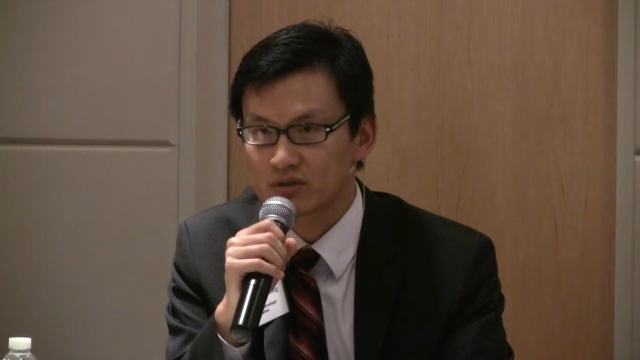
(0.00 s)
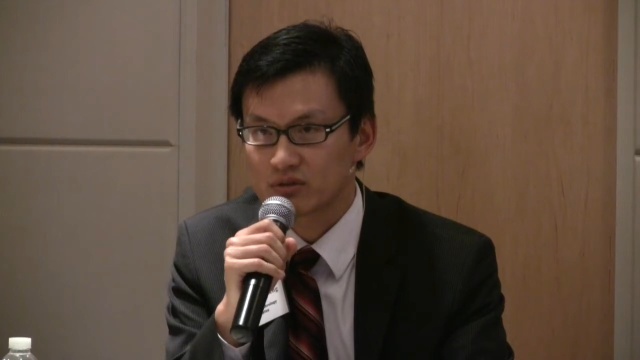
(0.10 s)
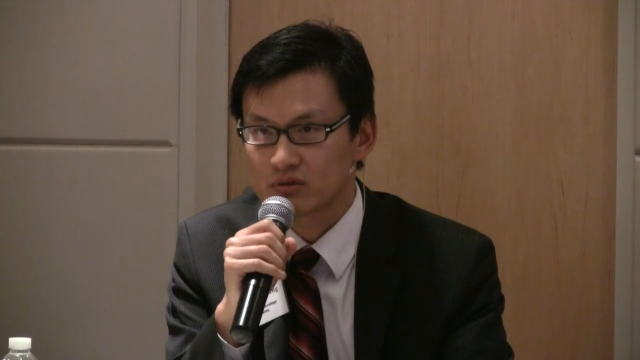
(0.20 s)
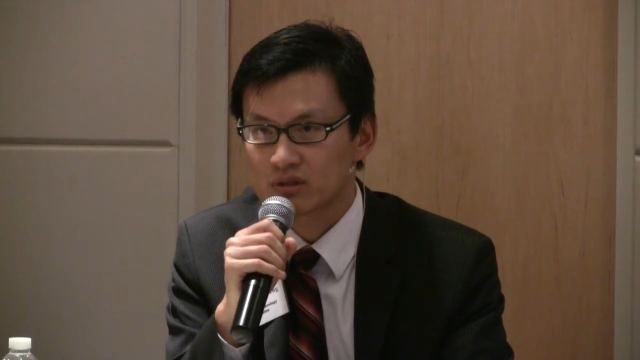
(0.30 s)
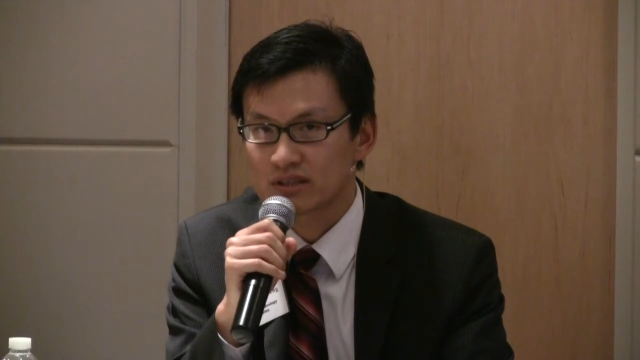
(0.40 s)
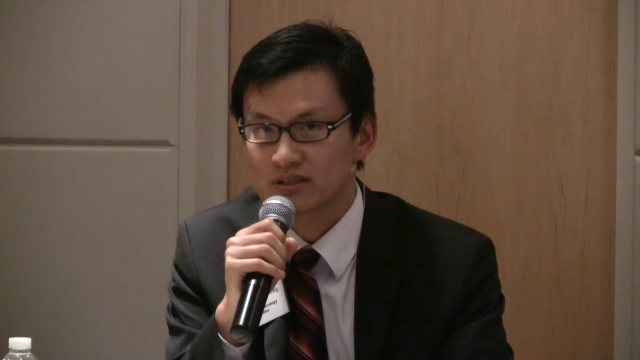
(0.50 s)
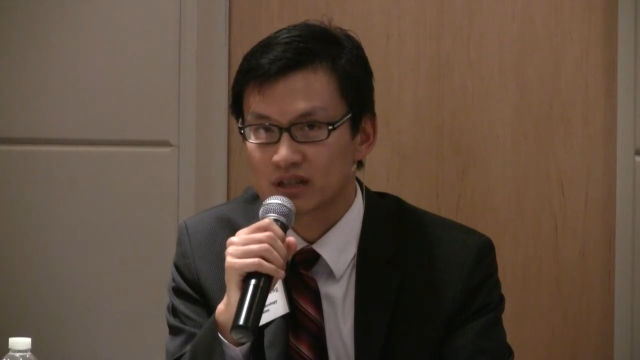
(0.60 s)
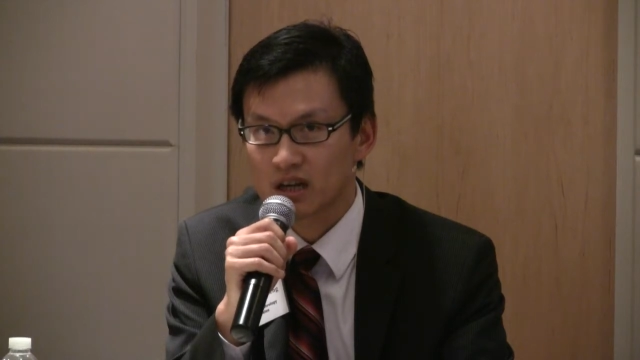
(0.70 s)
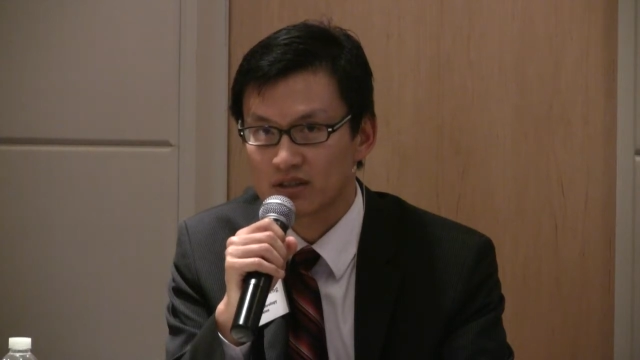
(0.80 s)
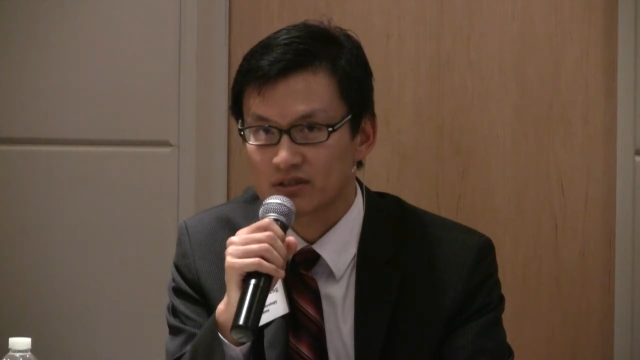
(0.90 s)
to
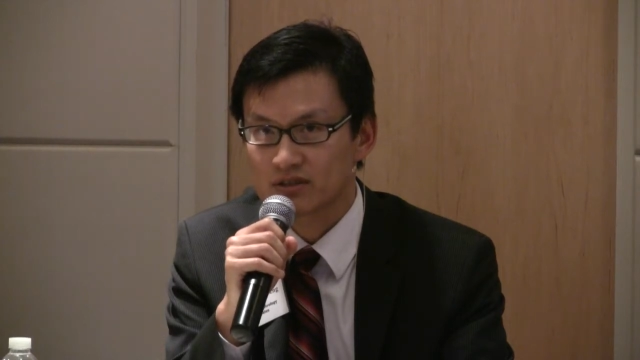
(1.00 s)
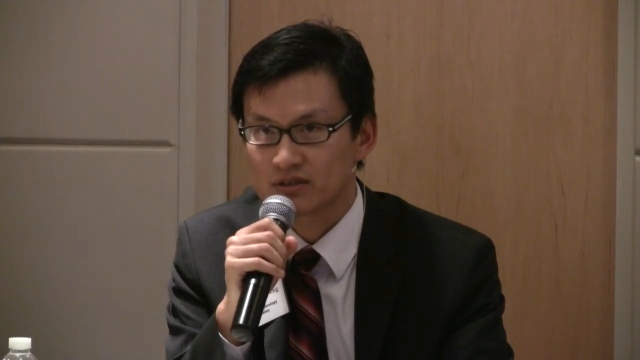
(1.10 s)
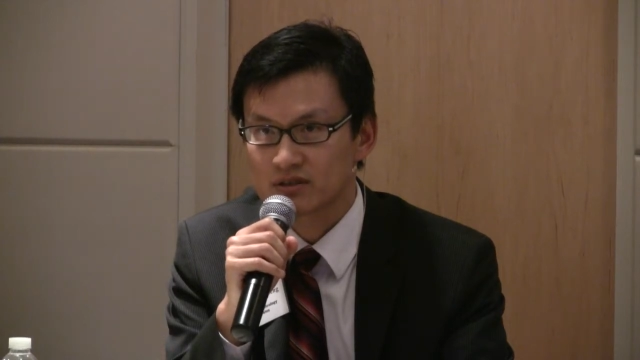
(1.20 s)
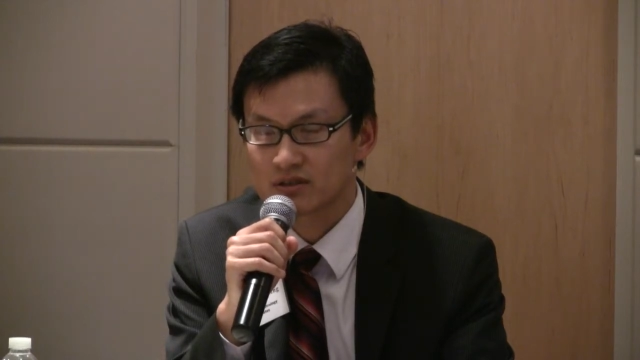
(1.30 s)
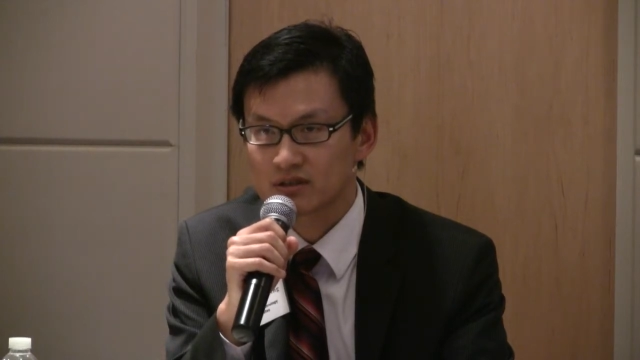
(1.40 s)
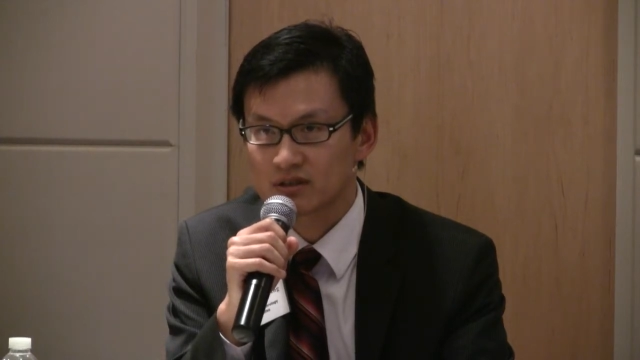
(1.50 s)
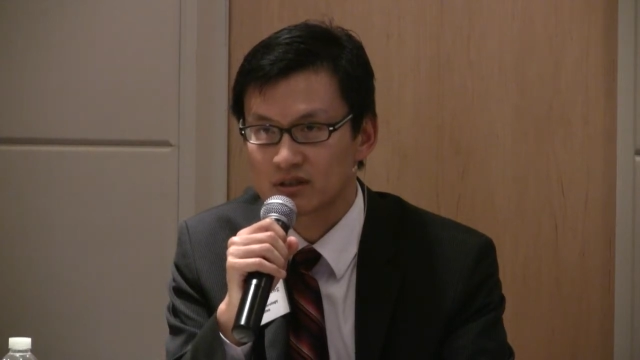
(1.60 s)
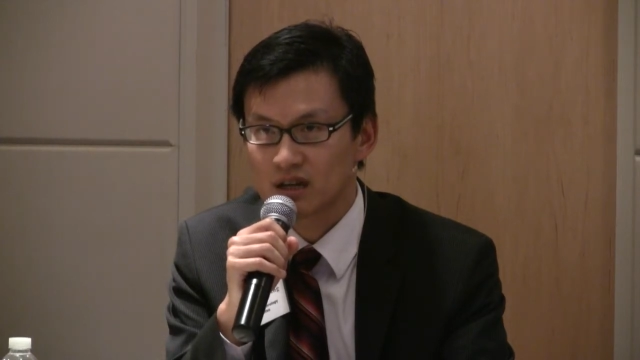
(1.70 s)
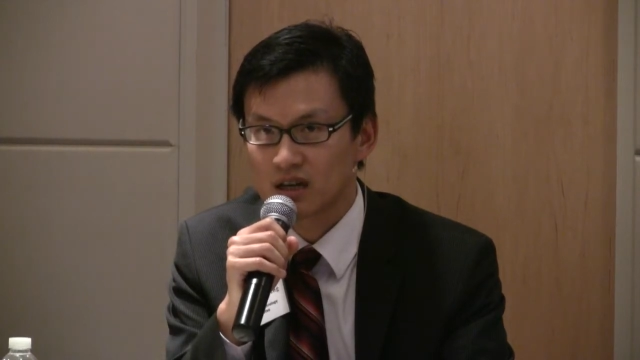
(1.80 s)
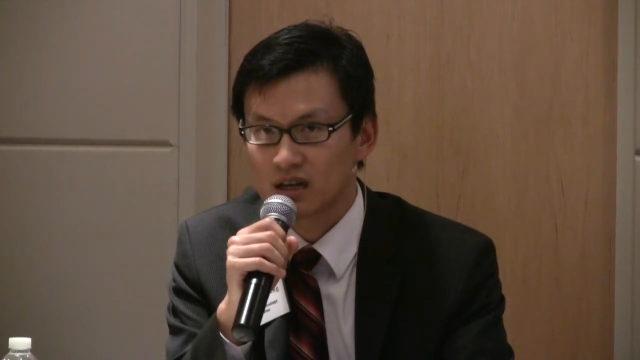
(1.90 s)
discuss
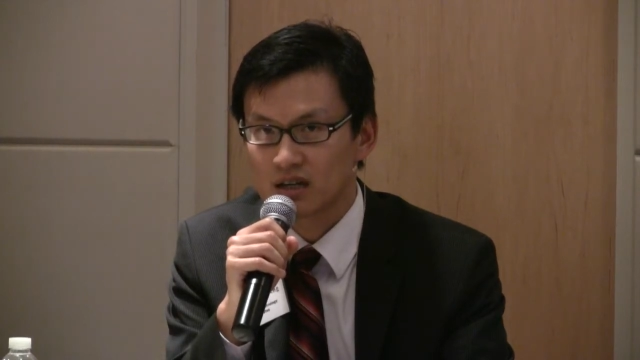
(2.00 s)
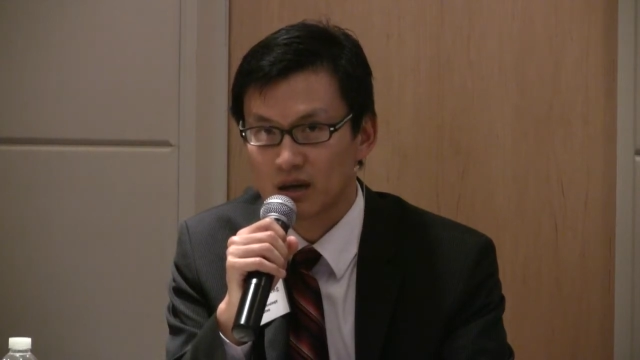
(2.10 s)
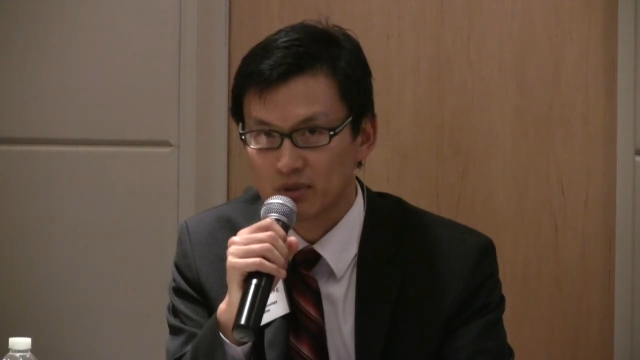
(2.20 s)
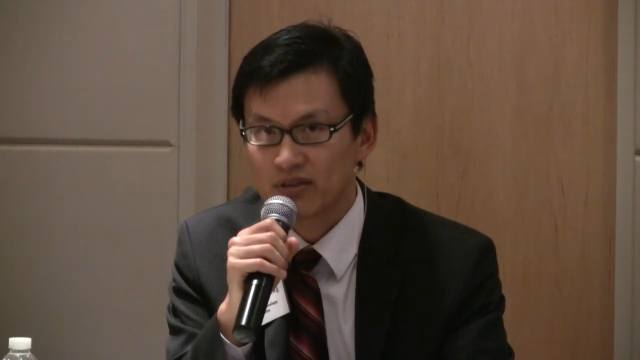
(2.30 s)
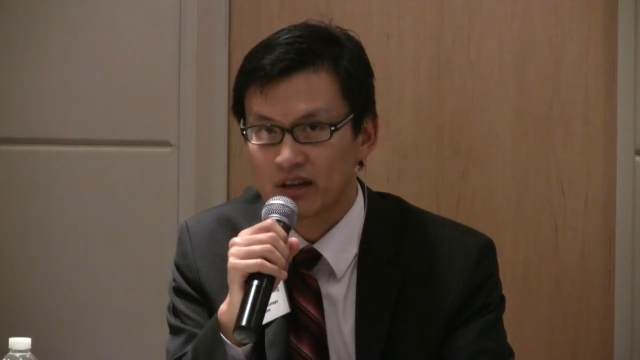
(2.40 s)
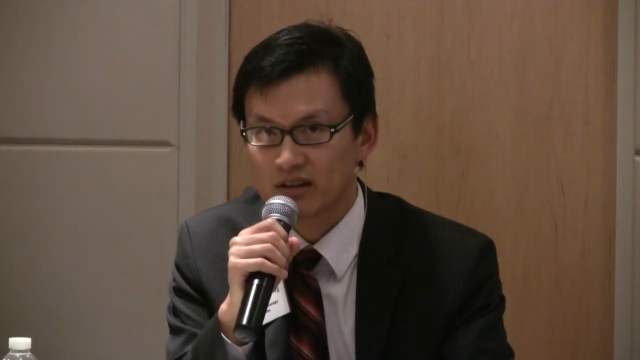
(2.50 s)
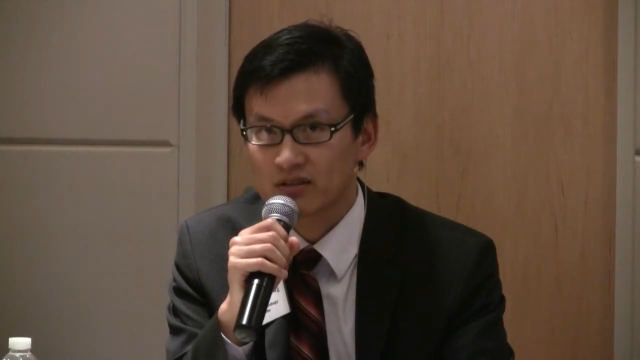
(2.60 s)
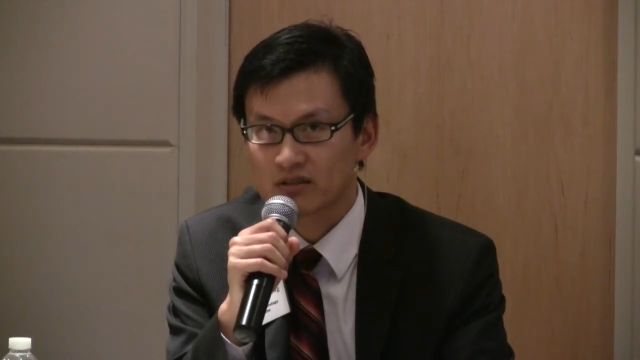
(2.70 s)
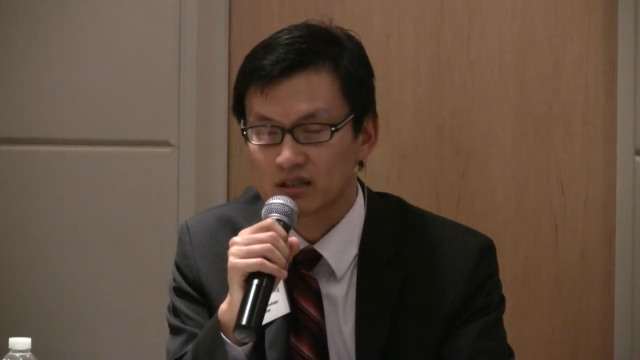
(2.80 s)
a couple of things.